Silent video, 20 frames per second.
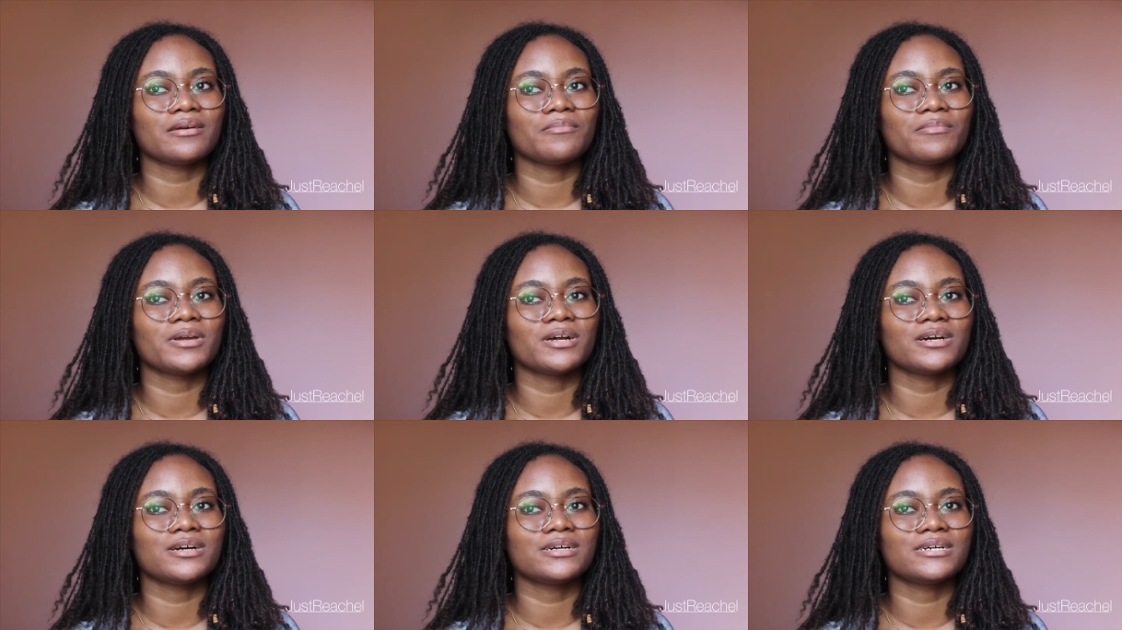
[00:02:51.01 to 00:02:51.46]

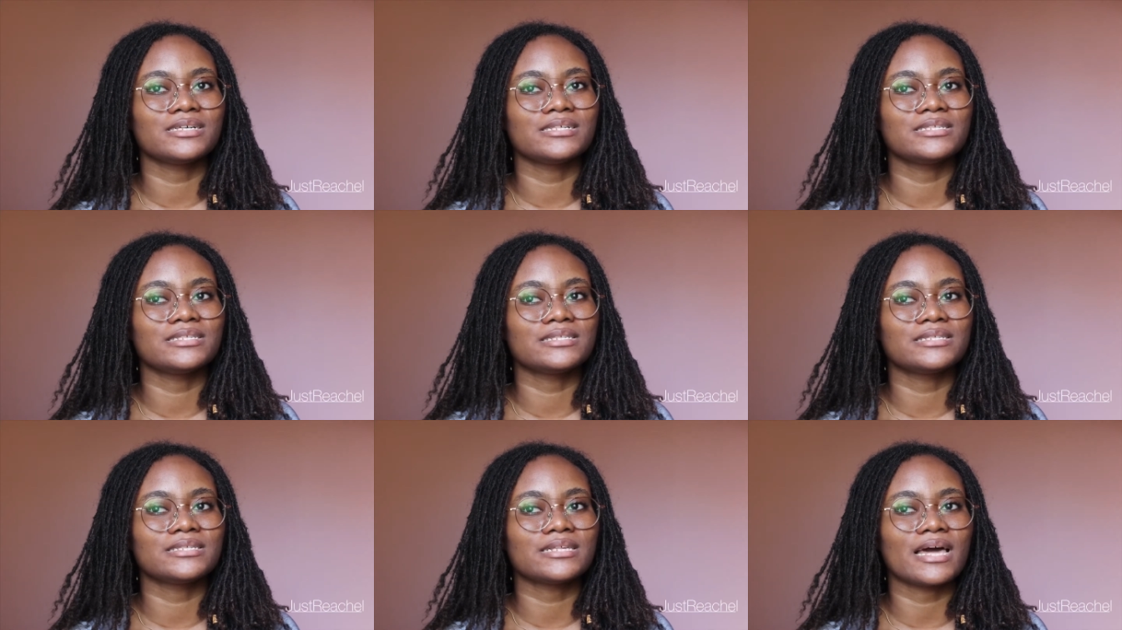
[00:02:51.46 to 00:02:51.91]

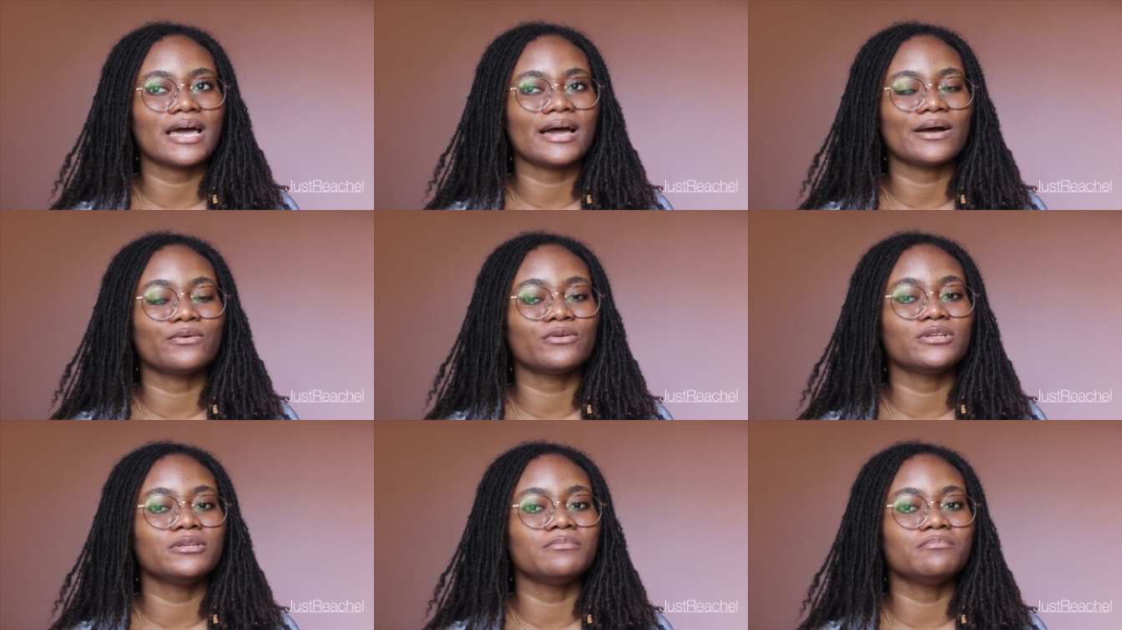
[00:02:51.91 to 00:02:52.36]
because I
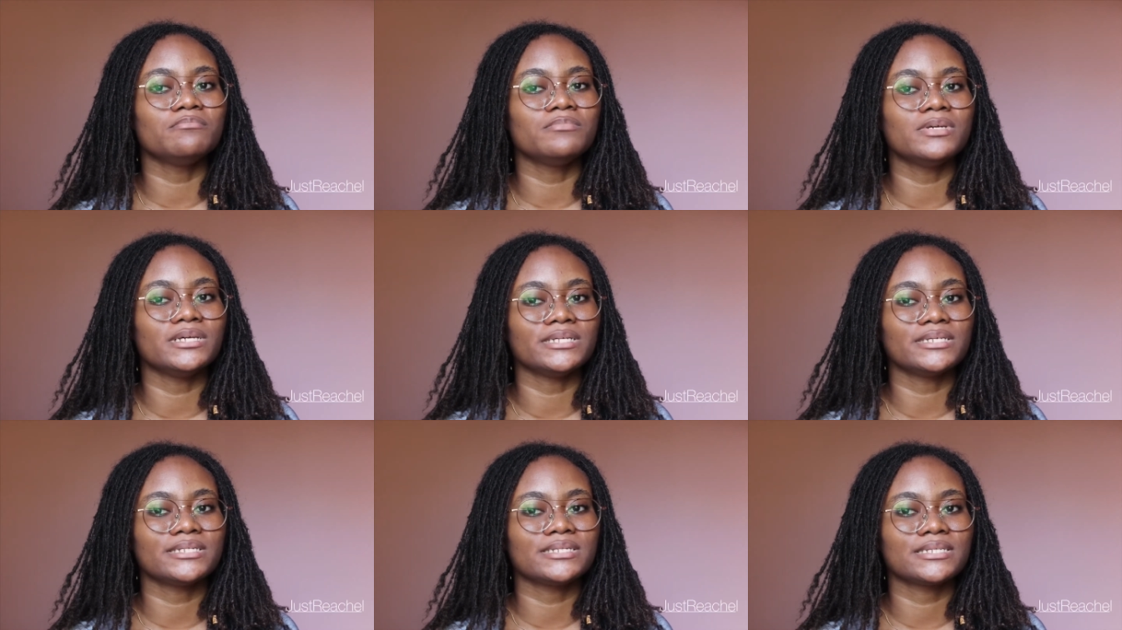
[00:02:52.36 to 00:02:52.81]
would
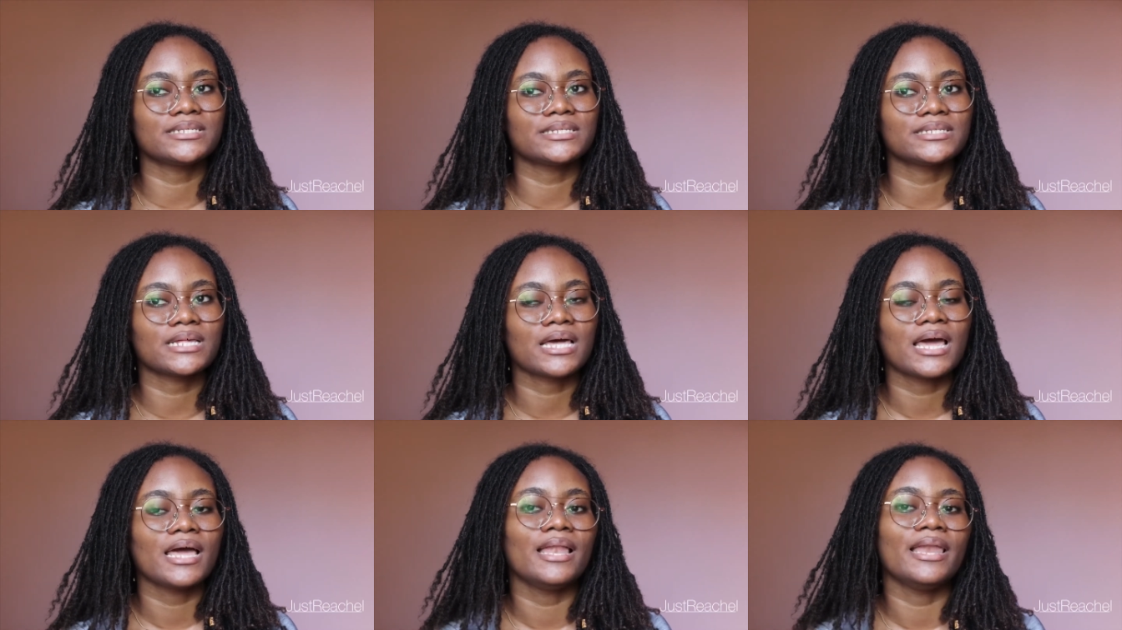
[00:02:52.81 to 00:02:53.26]
miss
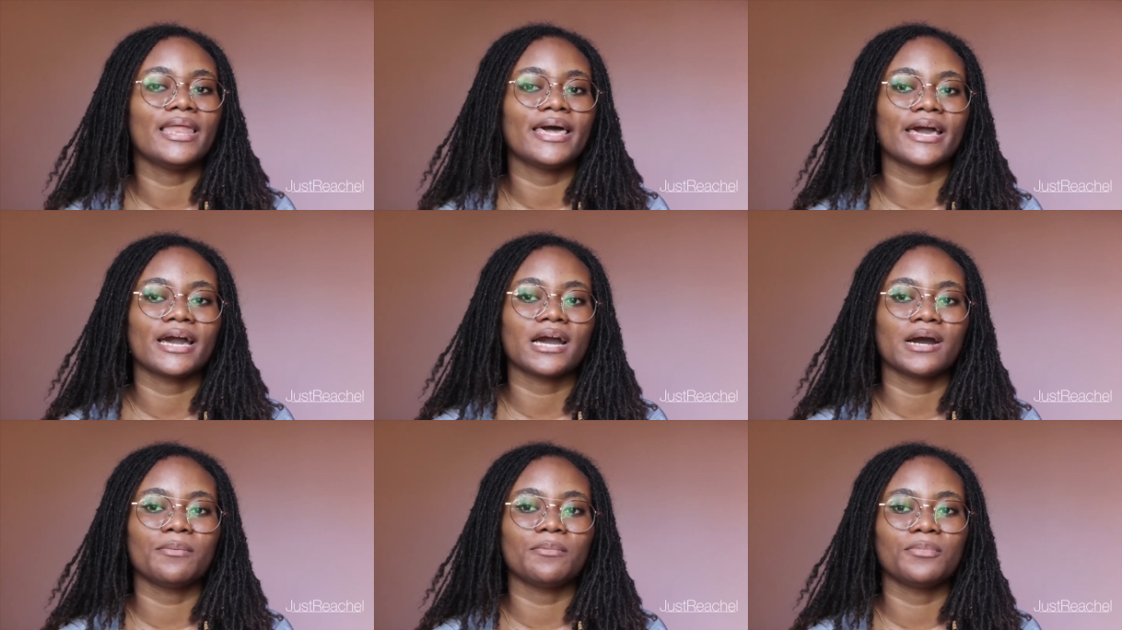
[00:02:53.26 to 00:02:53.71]

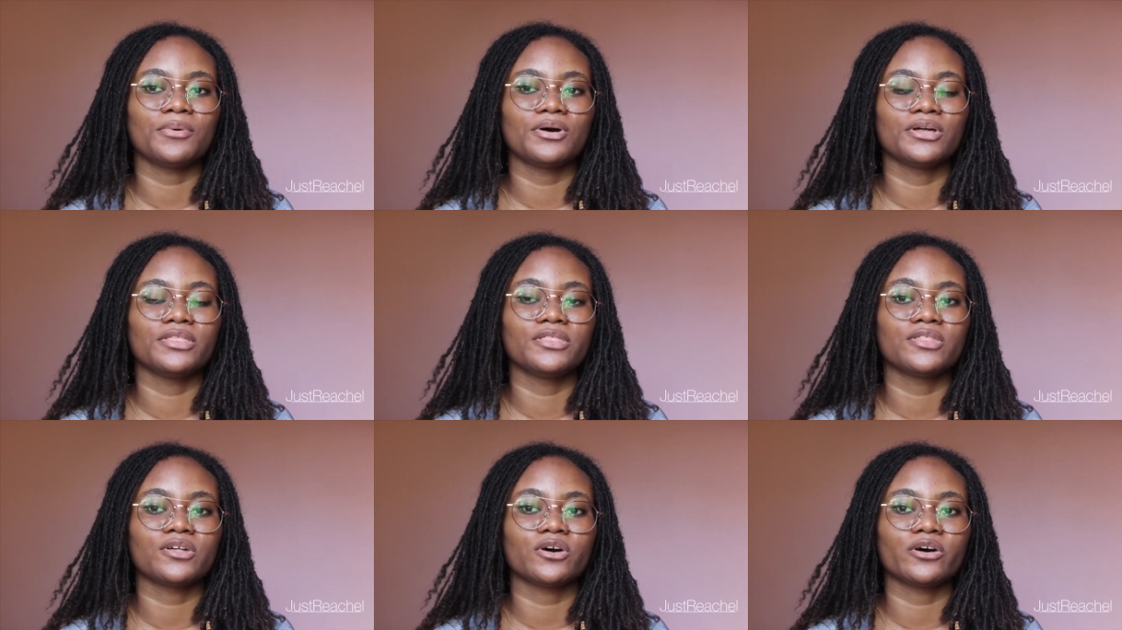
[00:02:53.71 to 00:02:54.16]
like a
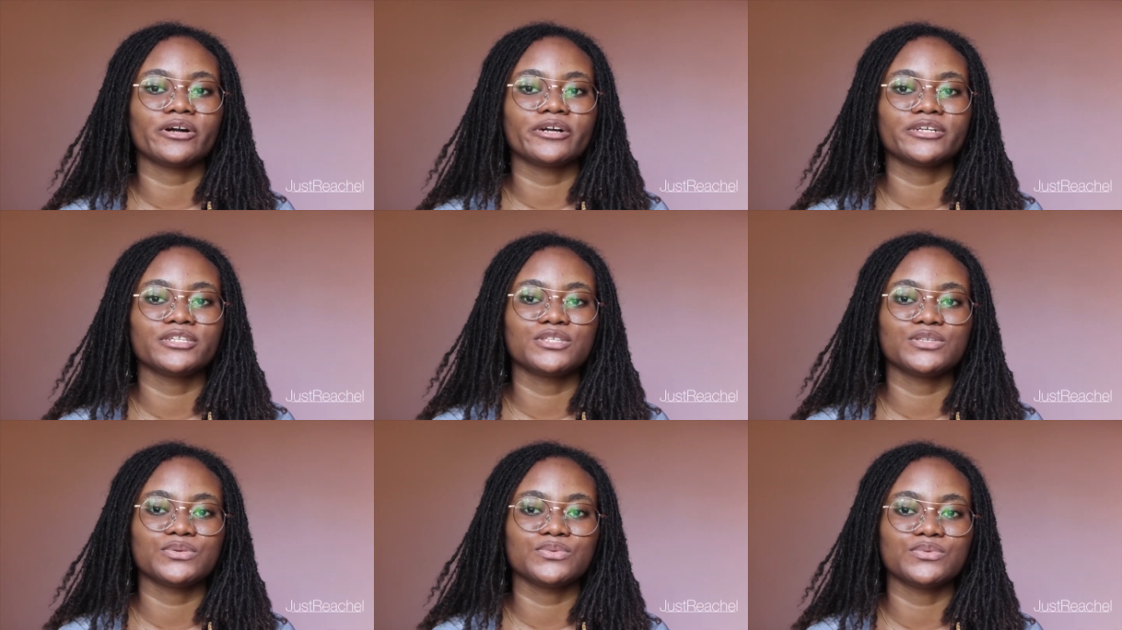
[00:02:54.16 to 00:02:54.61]
month or
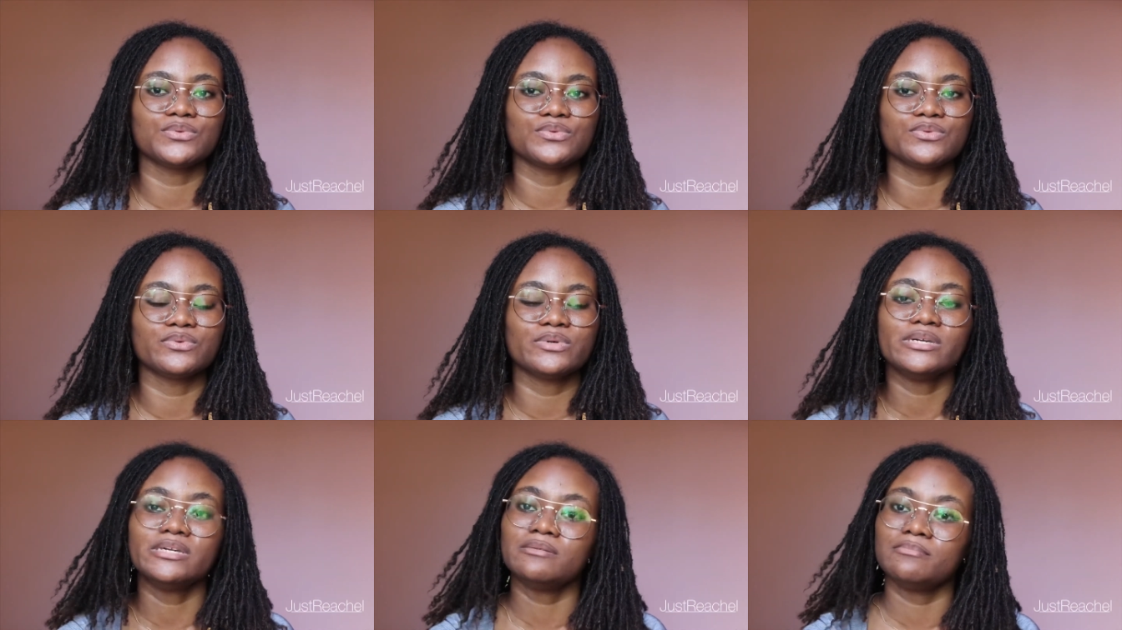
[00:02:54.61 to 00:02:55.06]

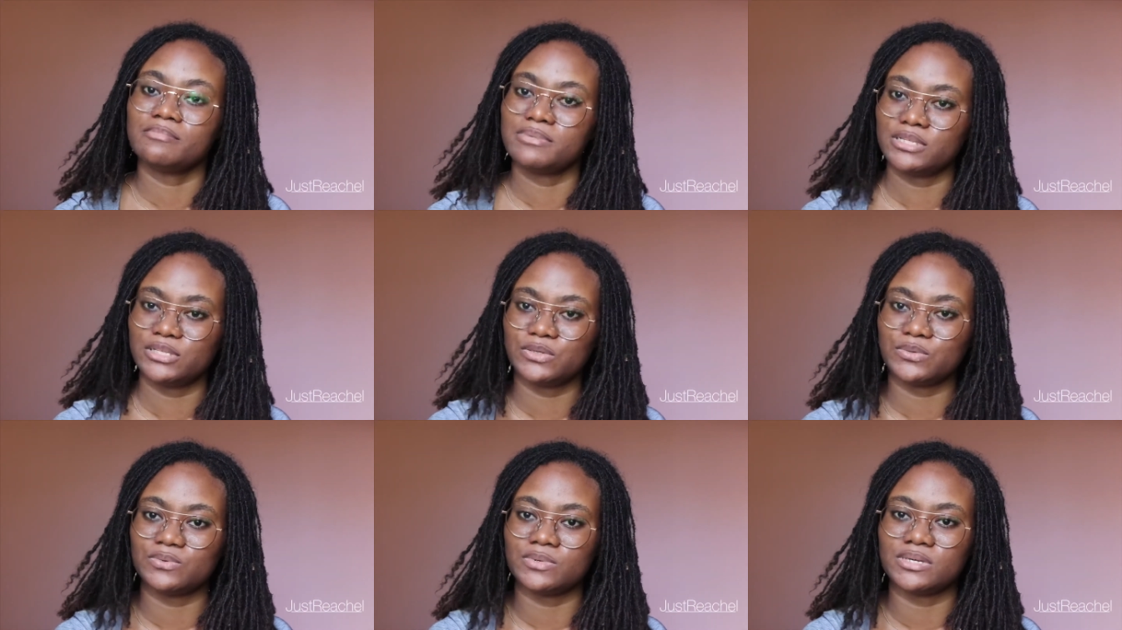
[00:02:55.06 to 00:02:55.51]
two in
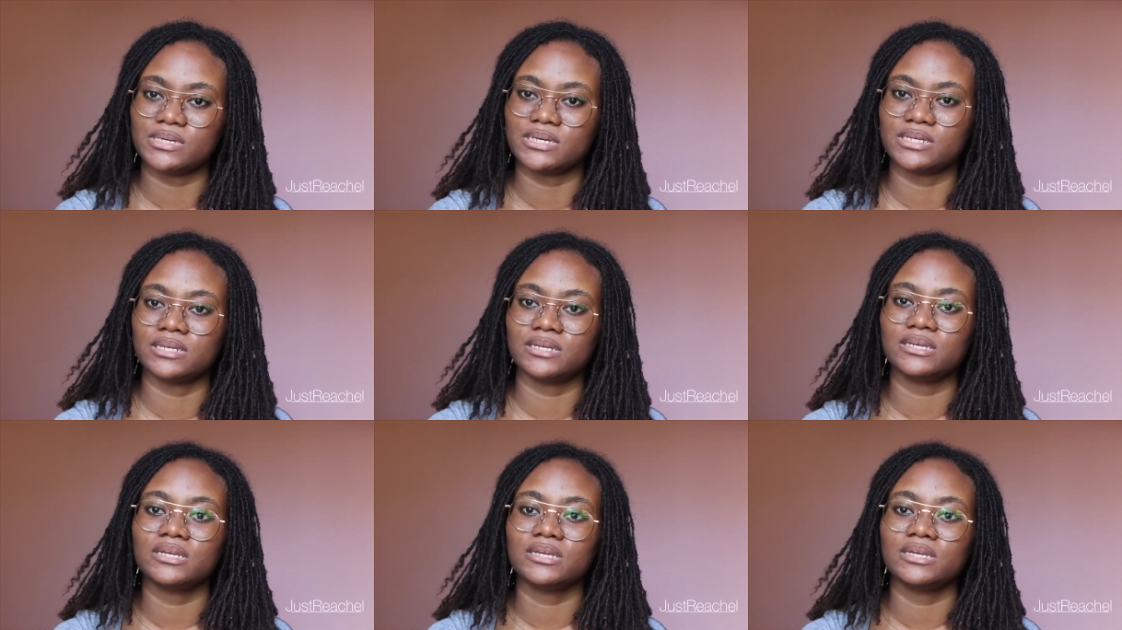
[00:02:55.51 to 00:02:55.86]
between,